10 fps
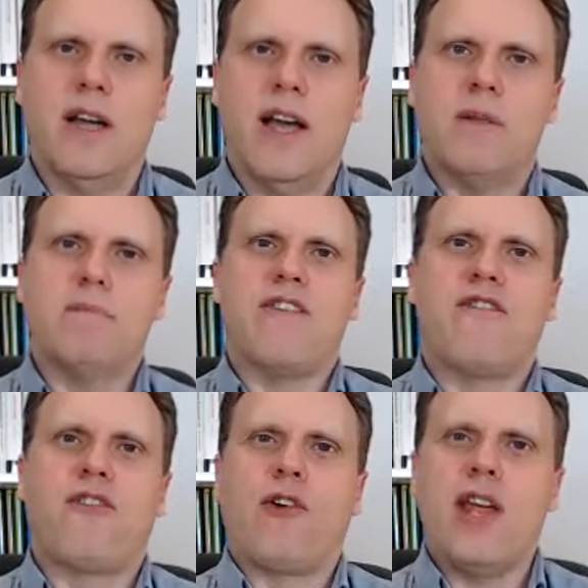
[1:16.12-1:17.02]
And by
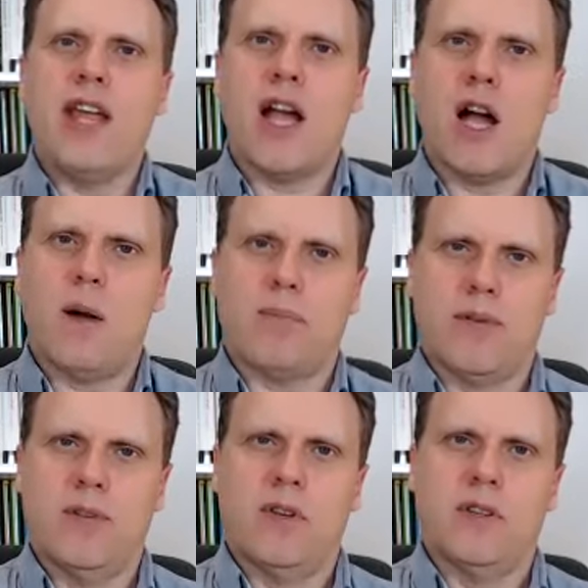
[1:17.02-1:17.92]
freeing up
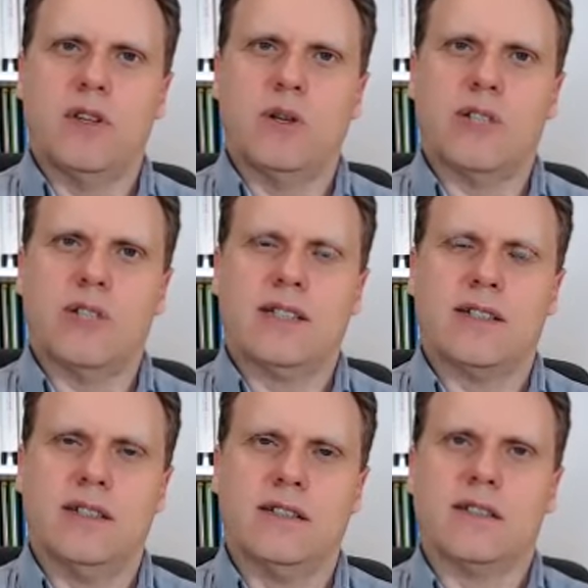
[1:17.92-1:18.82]
those
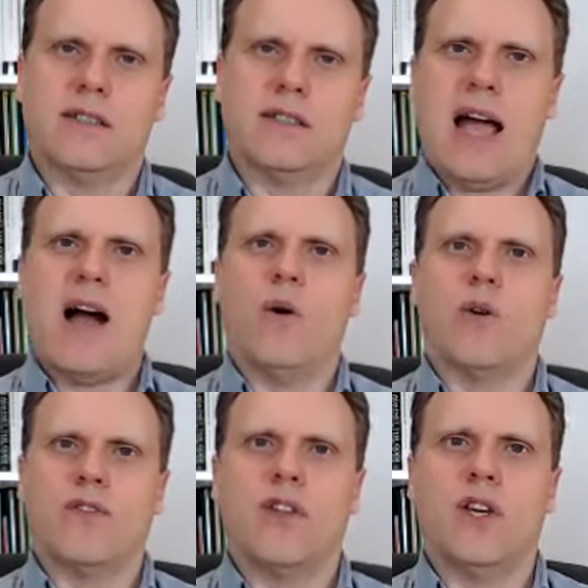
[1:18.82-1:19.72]
assets out
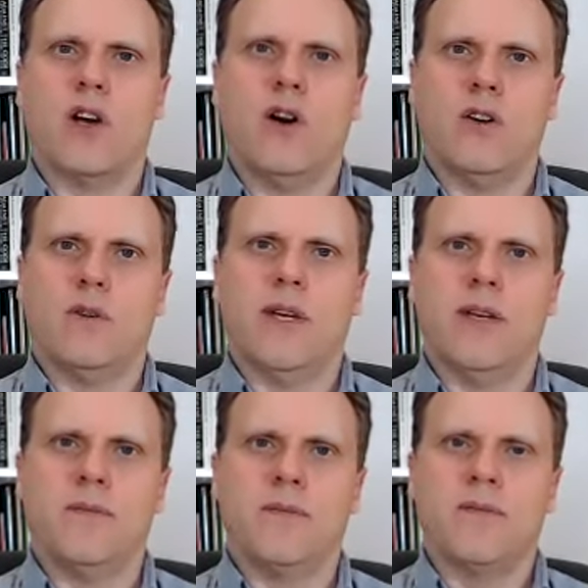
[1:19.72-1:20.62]
of the
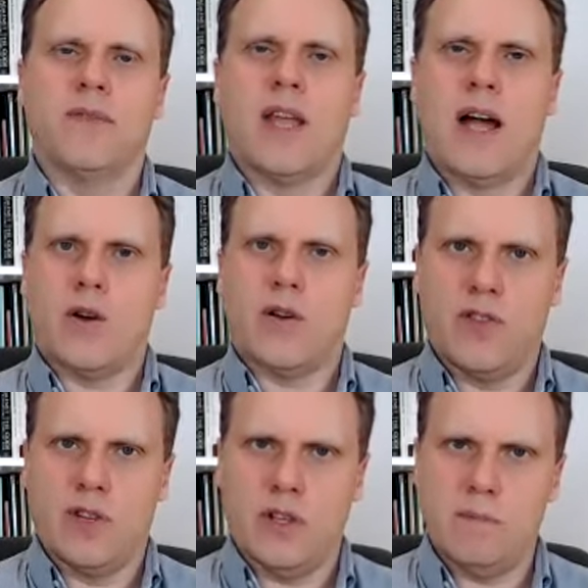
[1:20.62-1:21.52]
economy, out of
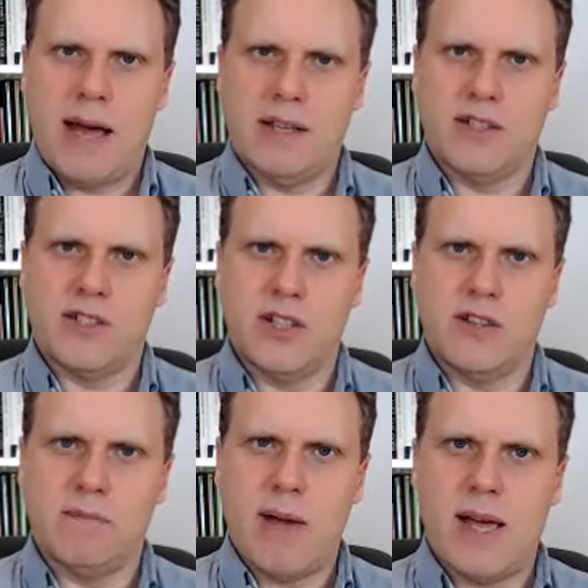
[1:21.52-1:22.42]
the balance sheet
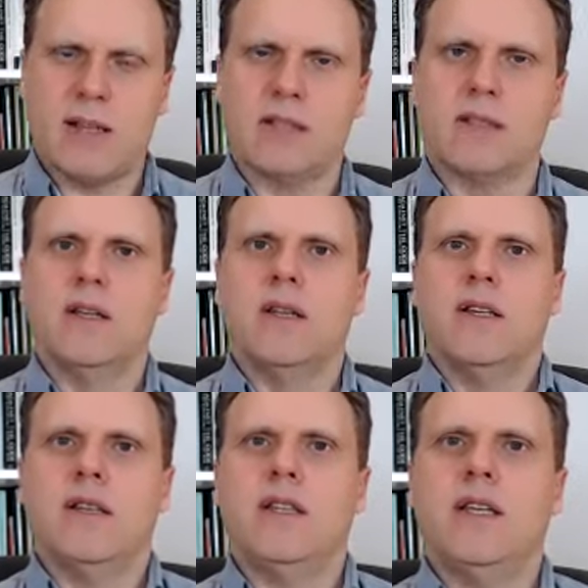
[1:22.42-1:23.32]
of banks,
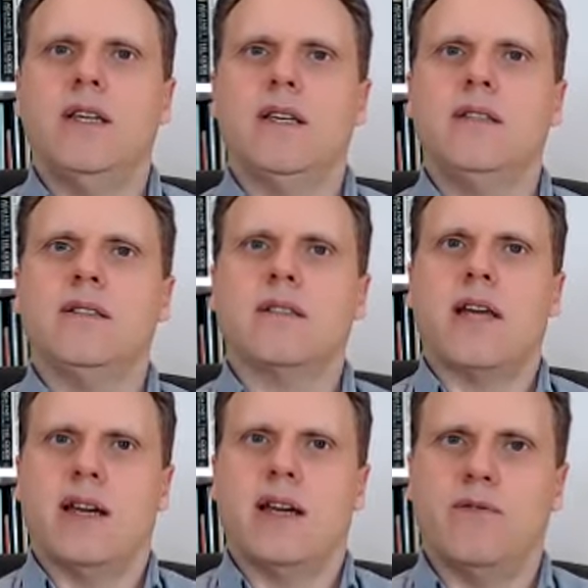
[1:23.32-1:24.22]
these
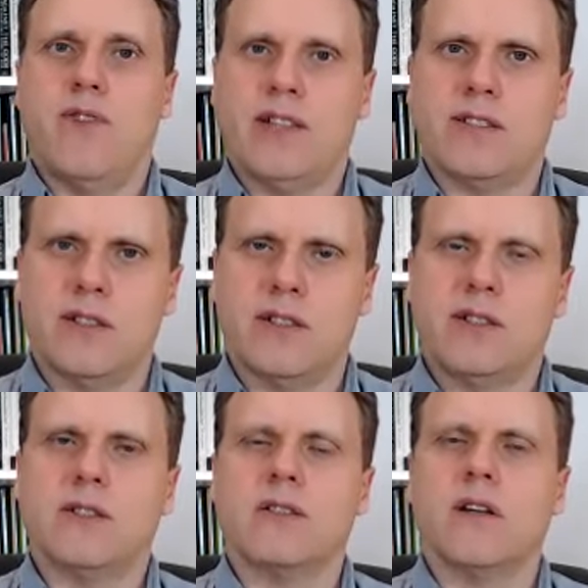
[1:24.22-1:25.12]
and
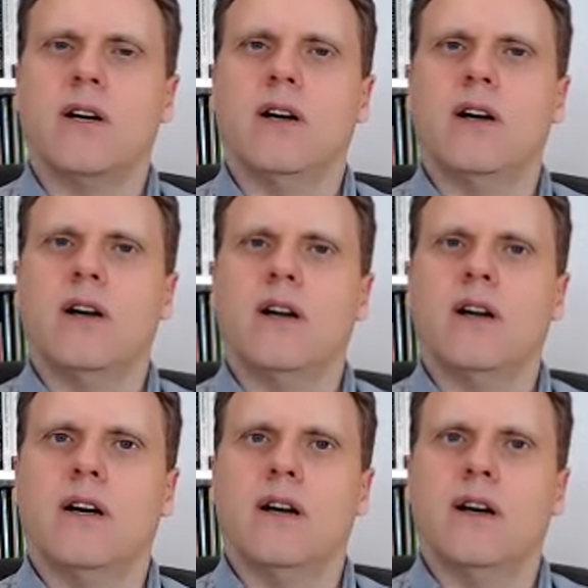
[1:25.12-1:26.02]
investors
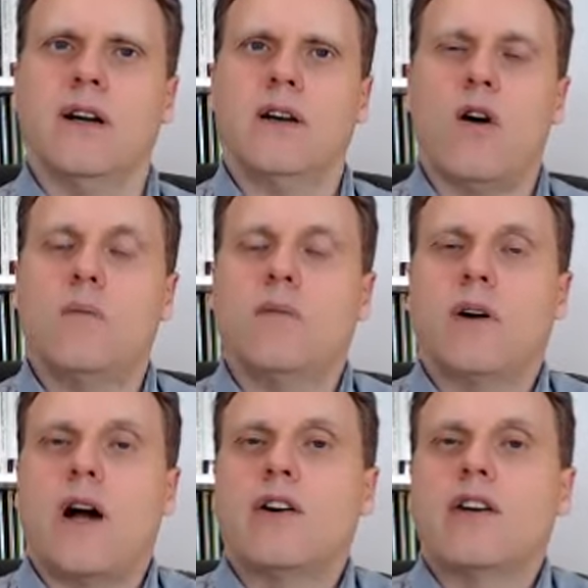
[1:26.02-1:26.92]
are
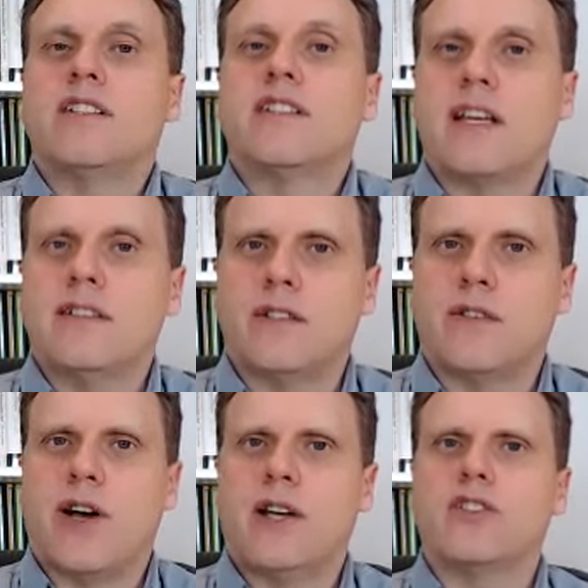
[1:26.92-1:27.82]

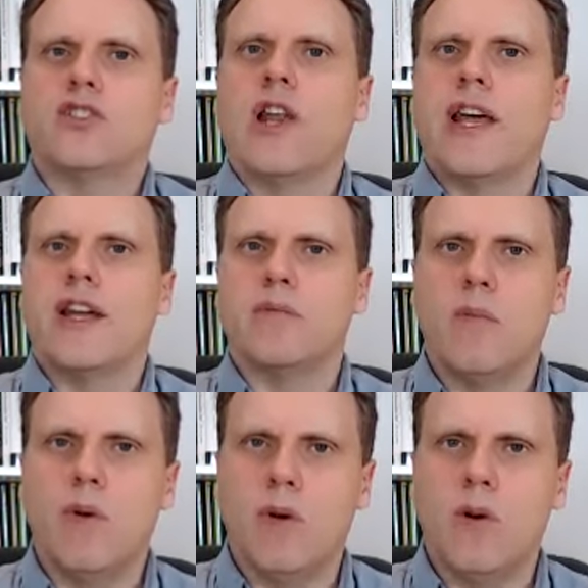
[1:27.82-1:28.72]
incentivized to lend
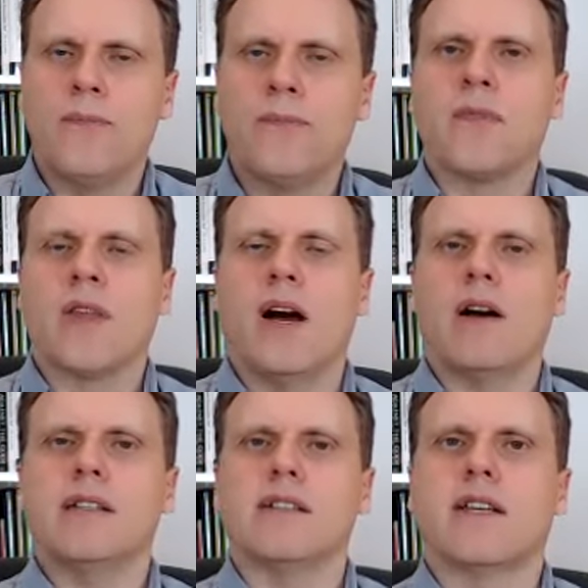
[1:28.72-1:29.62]
more, are
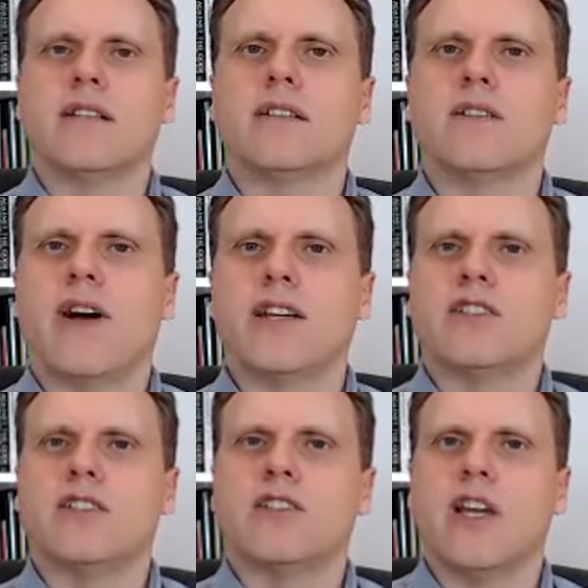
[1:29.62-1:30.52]
incentivized
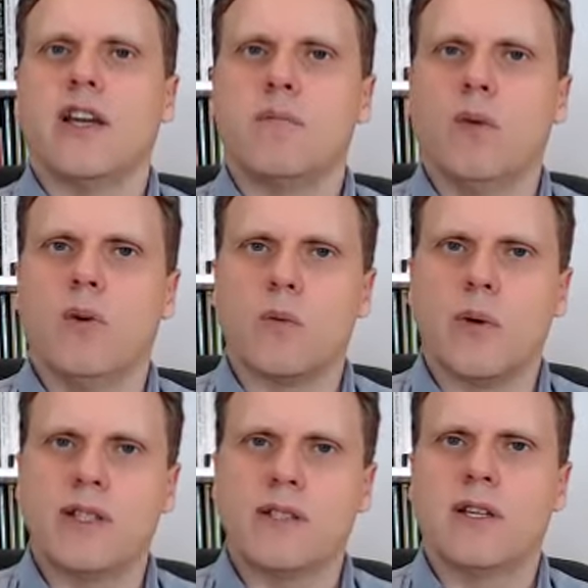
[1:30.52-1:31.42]
to take more
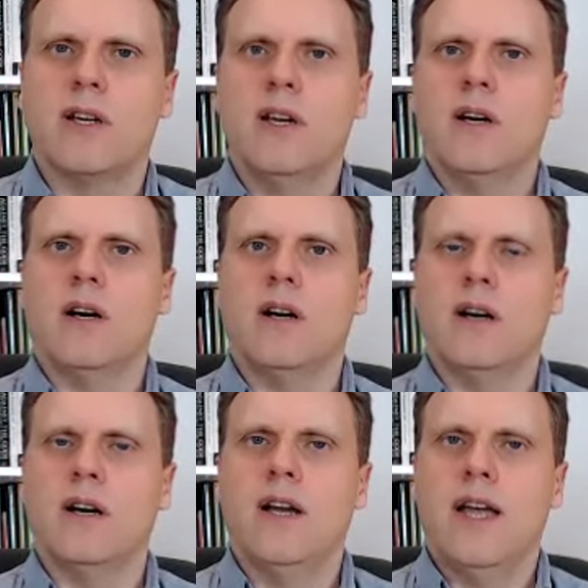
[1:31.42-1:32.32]
risk,
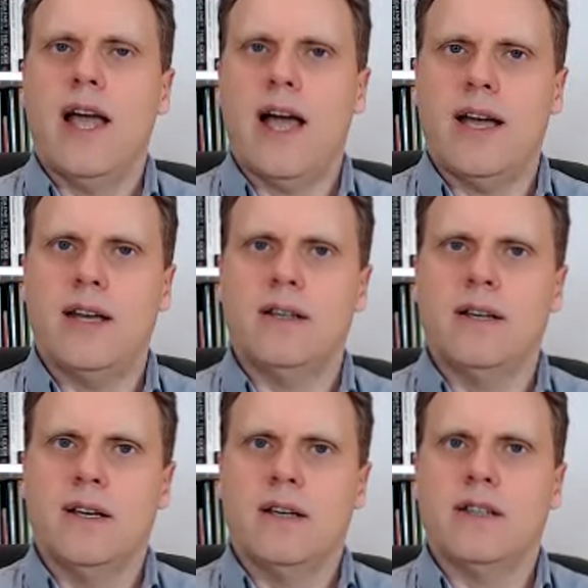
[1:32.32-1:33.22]
and
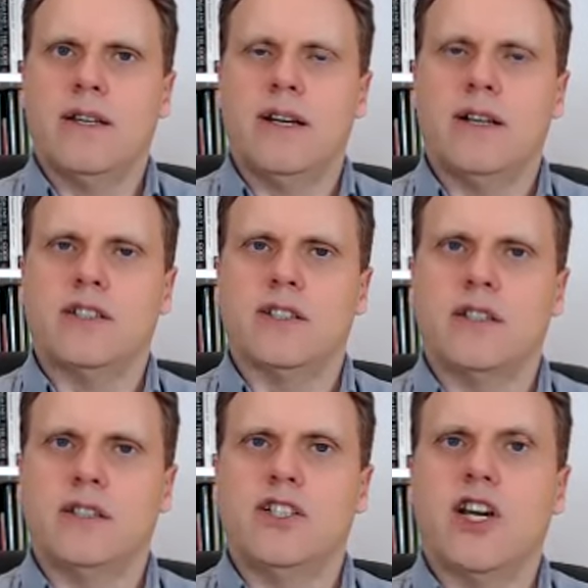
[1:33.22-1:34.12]
there's
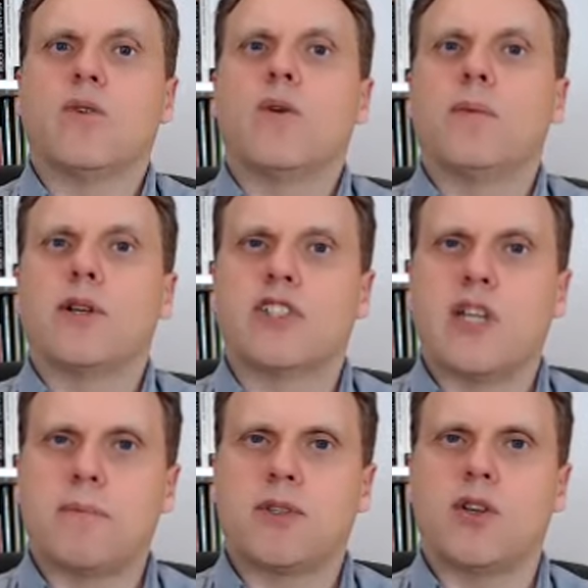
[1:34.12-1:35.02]
a general
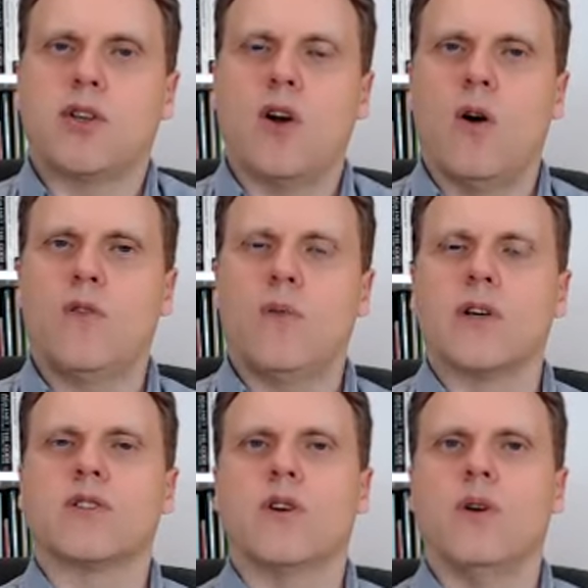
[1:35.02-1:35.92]
perception of what
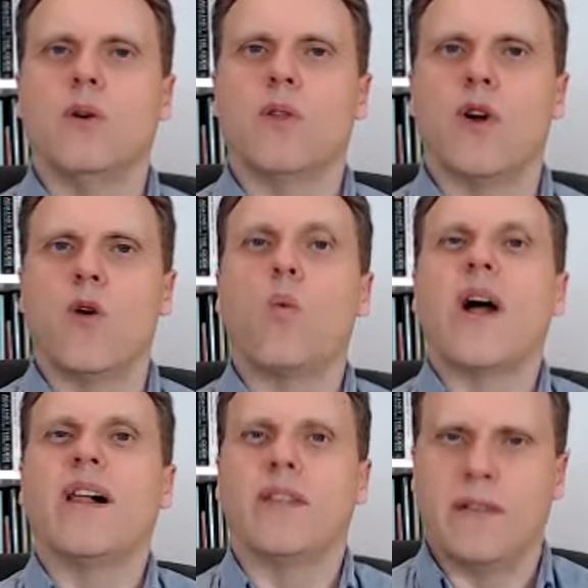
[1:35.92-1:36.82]
is called the
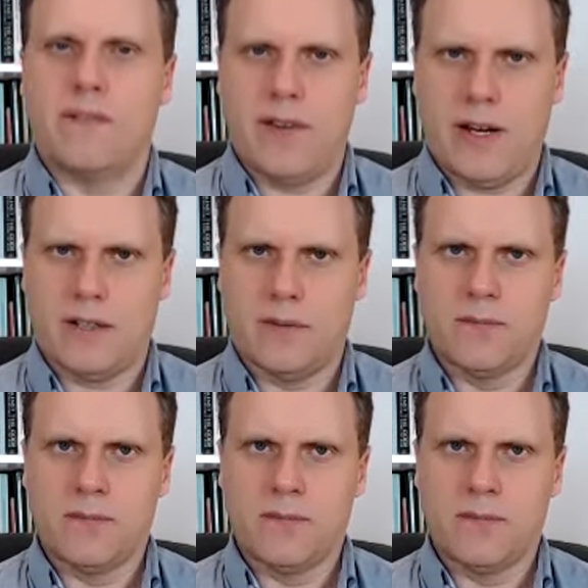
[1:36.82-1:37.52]
wealth effect.